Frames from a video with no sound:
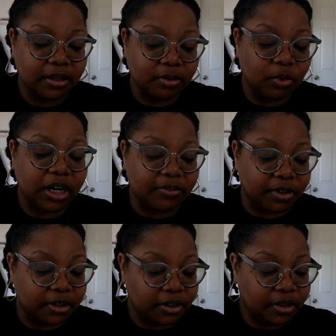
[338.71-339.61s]

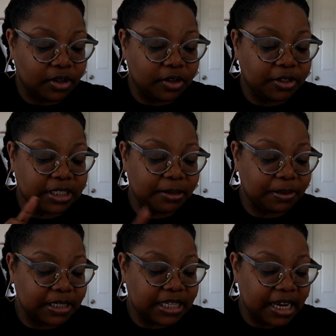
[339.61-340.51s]
whatever.
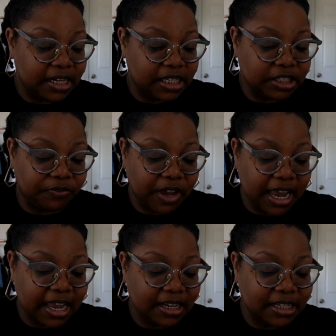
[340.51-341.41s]
Subcutaneous
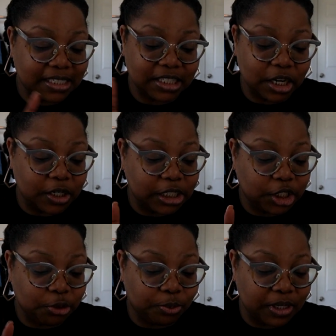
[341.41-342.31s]
fat is
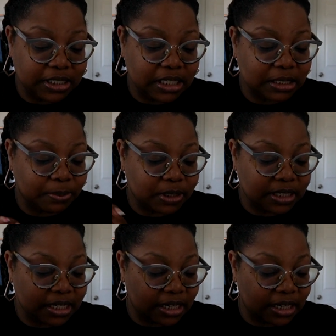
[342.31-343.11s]
32.6%.